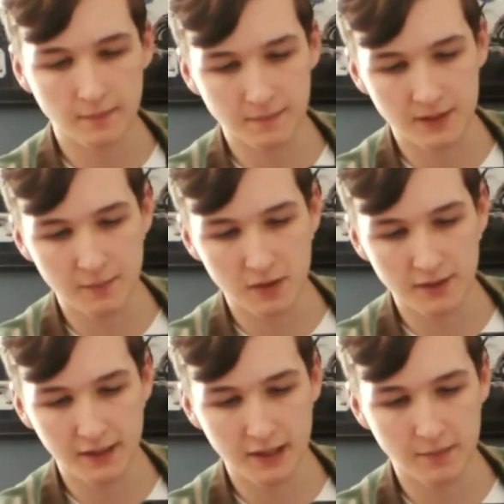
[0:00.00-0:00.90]
small
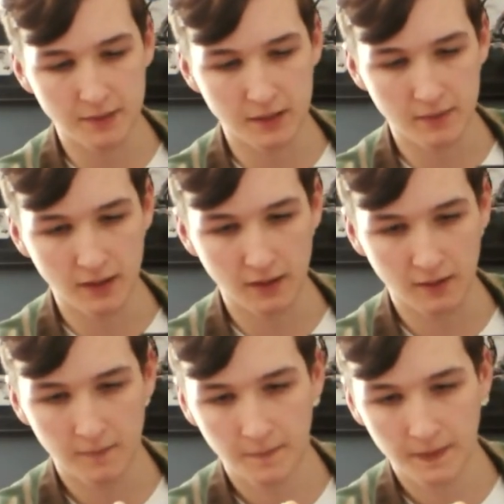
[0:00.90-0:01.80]
type Tamiya
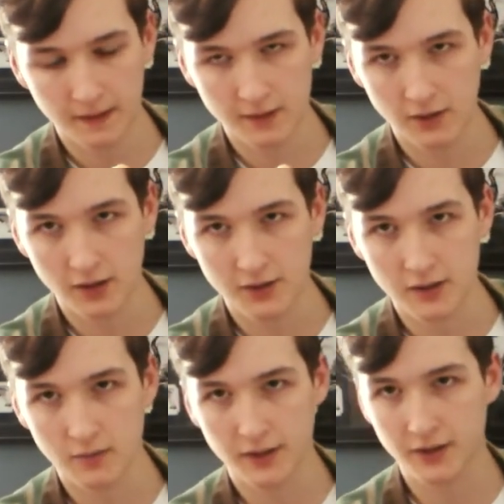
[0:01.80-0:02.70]
charger,
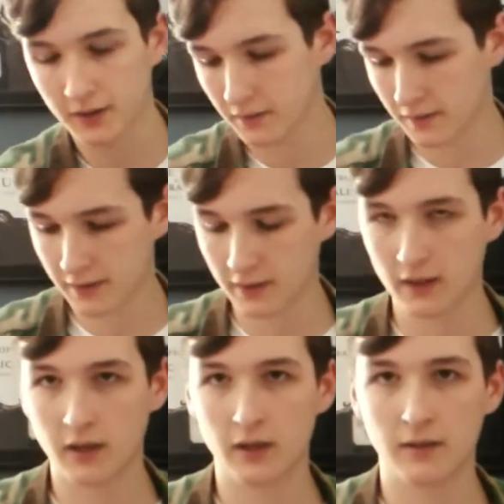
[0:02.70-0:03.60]
which goes,
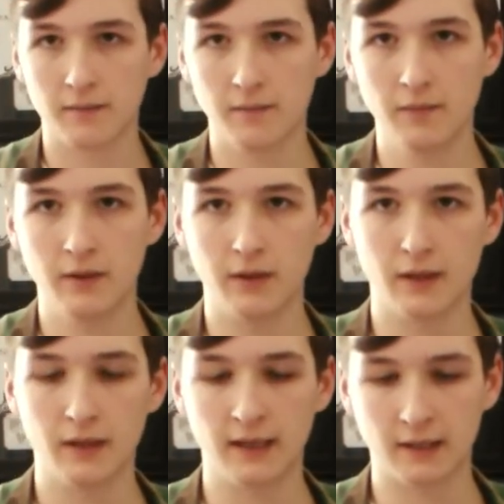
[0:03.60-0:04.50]

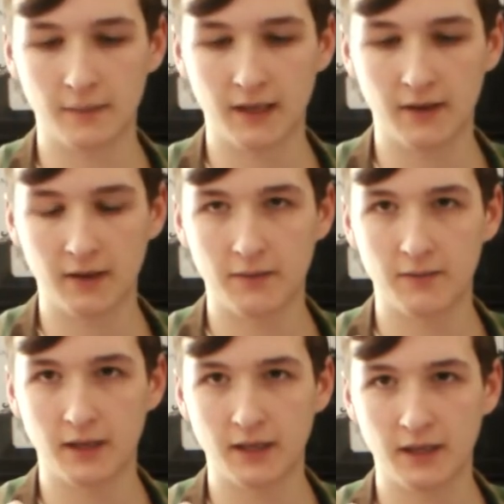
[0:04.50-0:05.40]
connect the battery
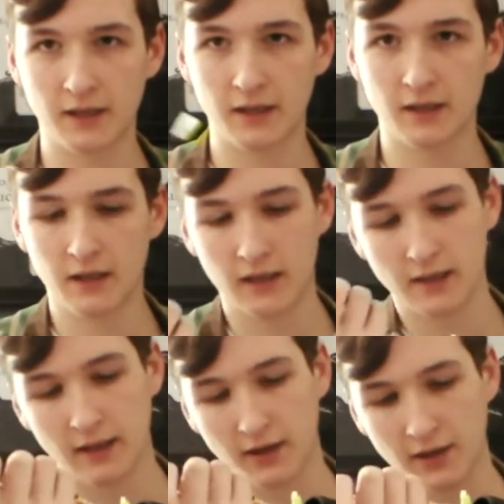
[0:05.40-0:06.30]
right here,
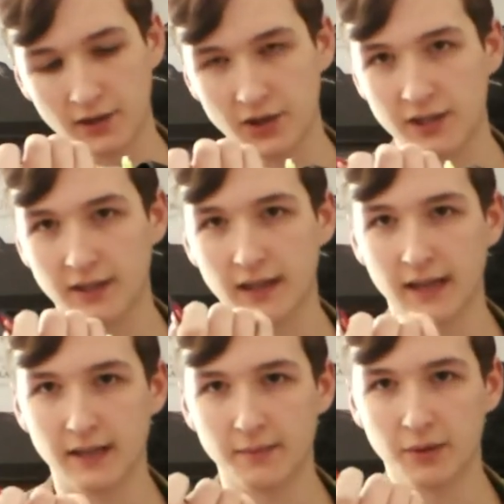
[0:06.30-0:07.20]
and you can just
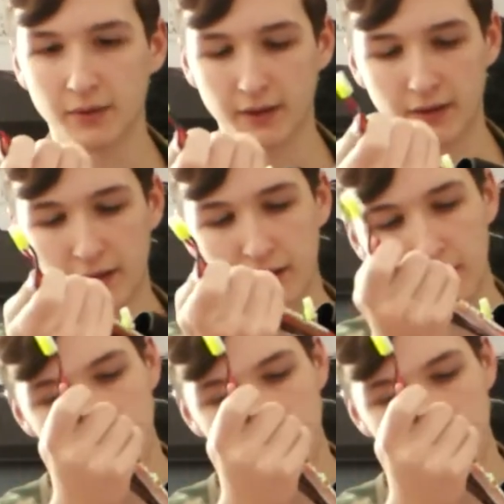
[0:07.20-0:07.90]
slide both the